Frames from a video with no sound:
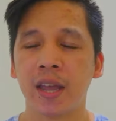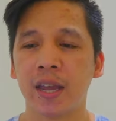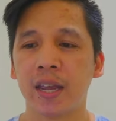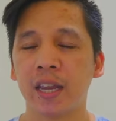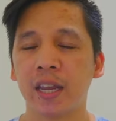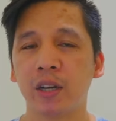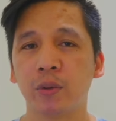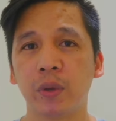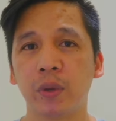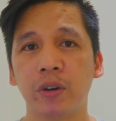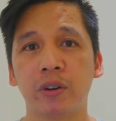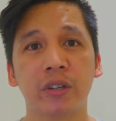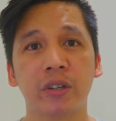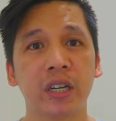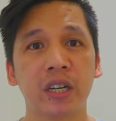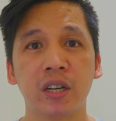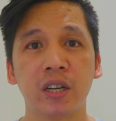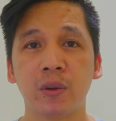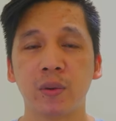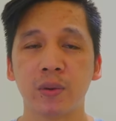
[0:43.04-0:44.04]
and we
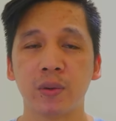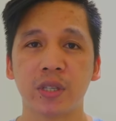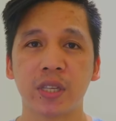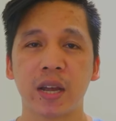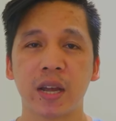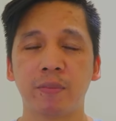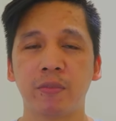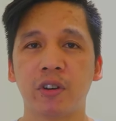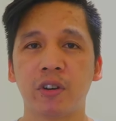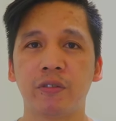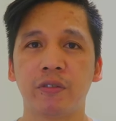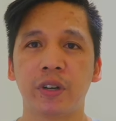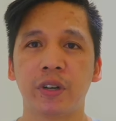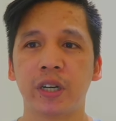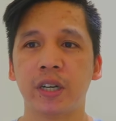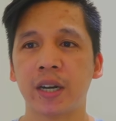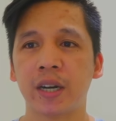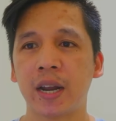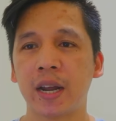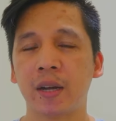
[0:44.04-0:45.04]
already know some of
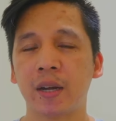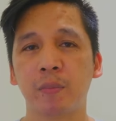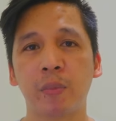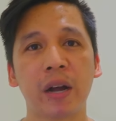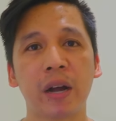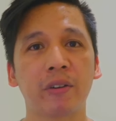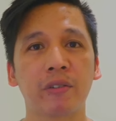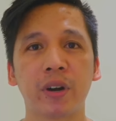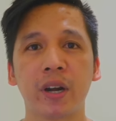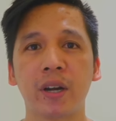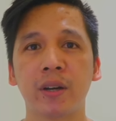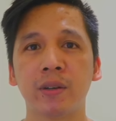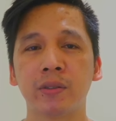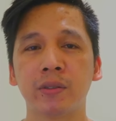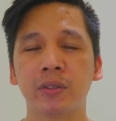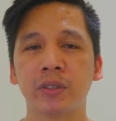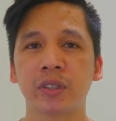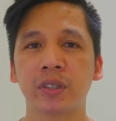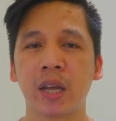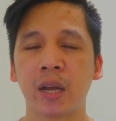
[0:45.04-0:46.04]
her background,